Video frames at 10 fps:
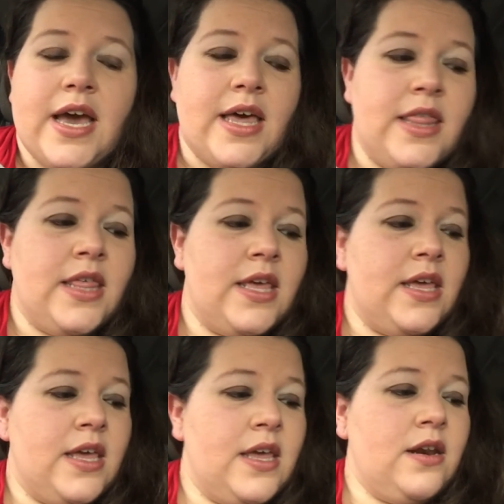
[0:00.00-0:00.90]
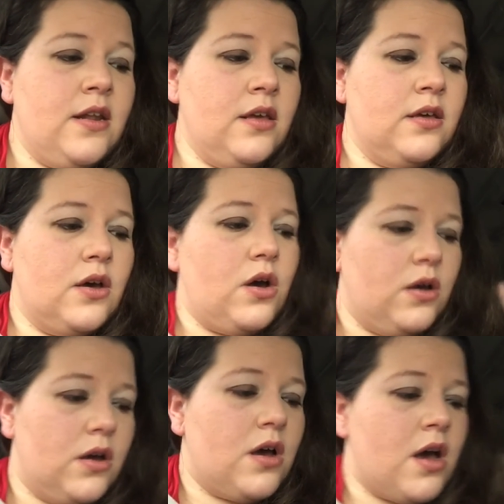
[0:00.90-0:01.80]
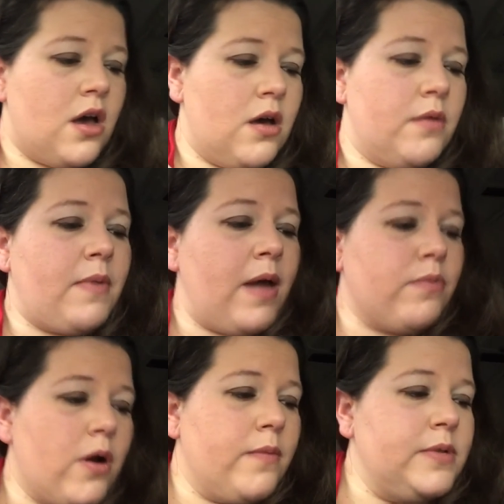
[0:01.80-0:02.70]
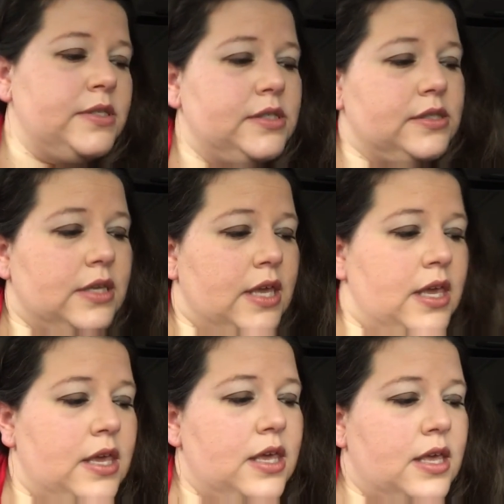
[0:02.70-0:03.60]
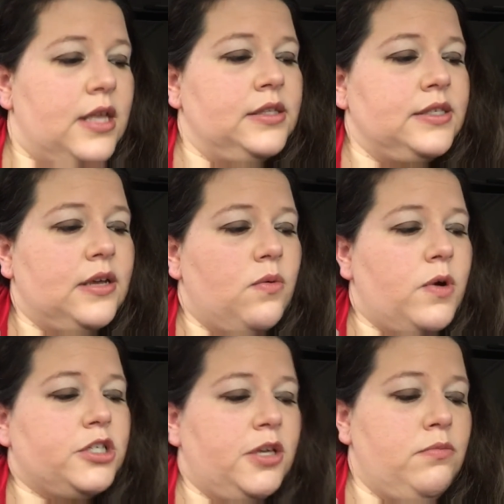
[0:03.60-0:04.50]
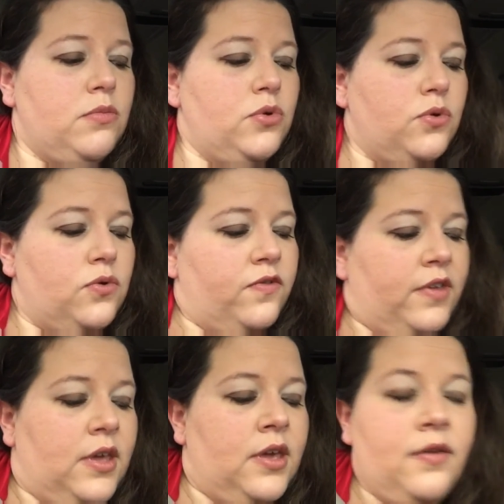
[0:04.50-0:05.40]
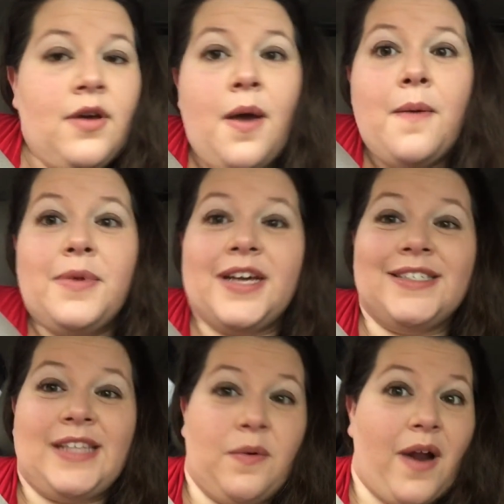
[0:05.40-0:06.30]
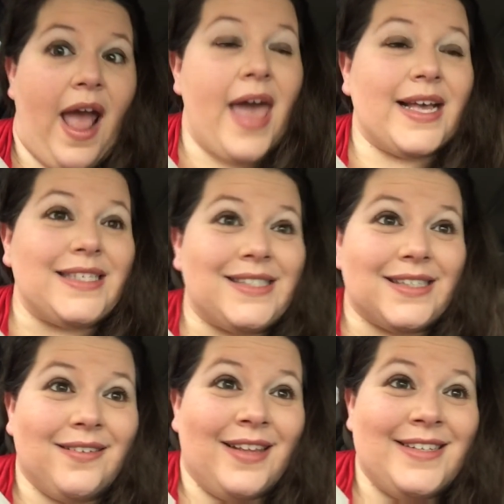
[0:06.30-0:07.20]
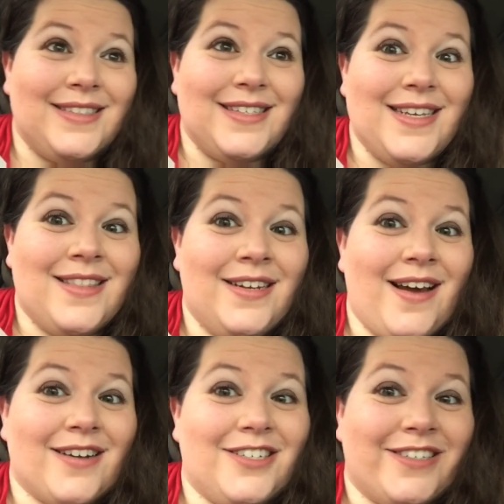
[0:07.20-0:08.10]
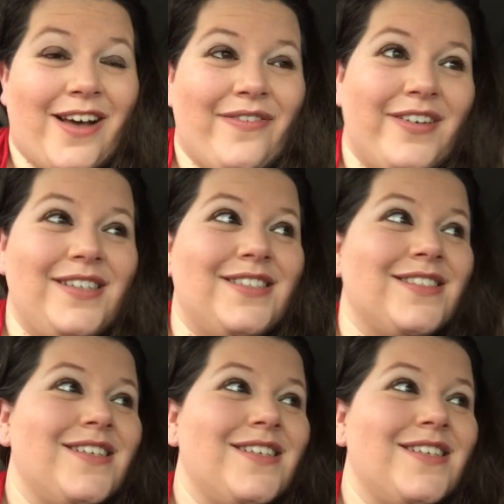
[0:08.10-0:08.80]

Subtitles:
and then I promised the kids they could watch a movie because they were excellent in the doctor's office.